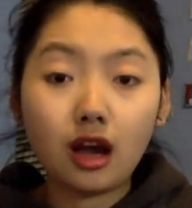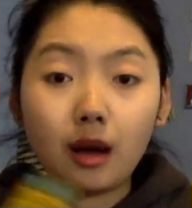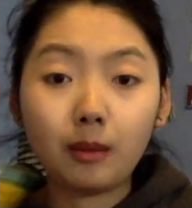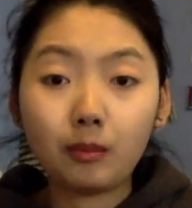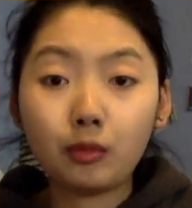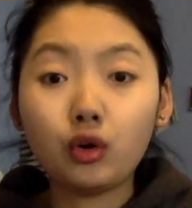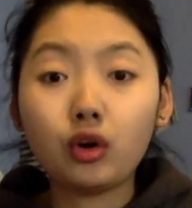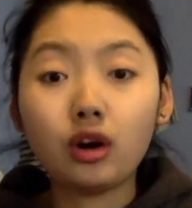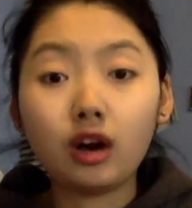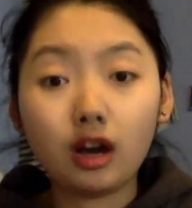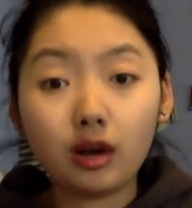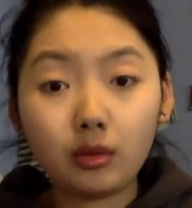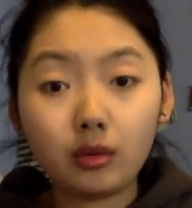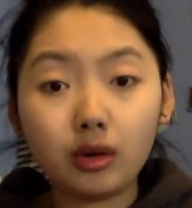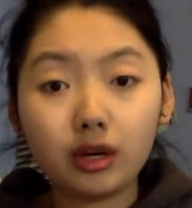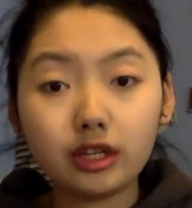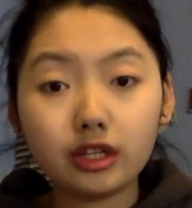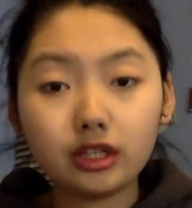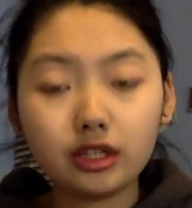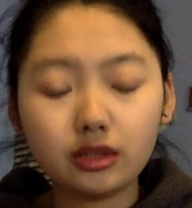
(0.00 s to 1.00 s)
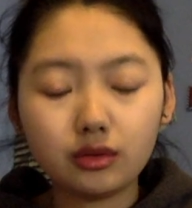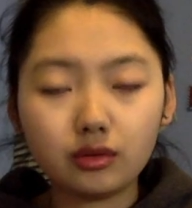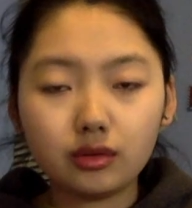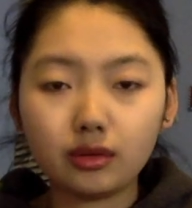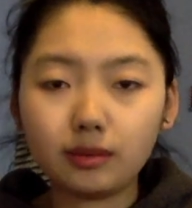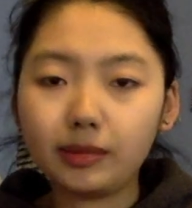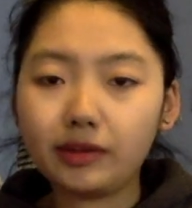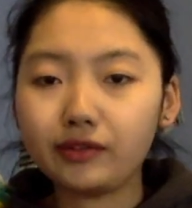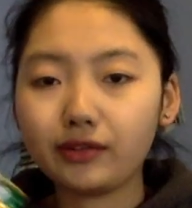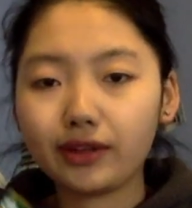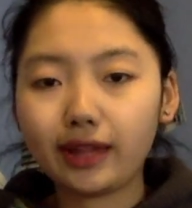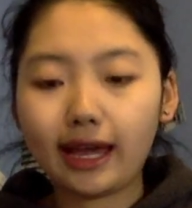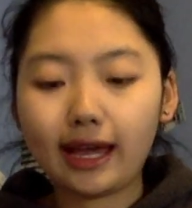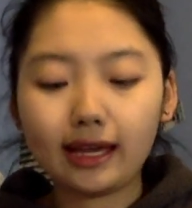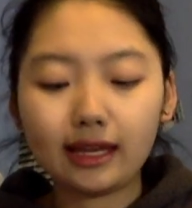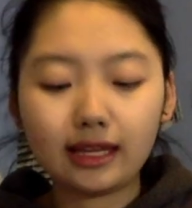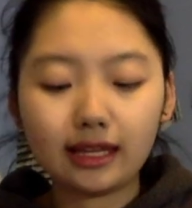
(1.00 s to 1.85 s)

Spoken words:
for hot water, will be for that.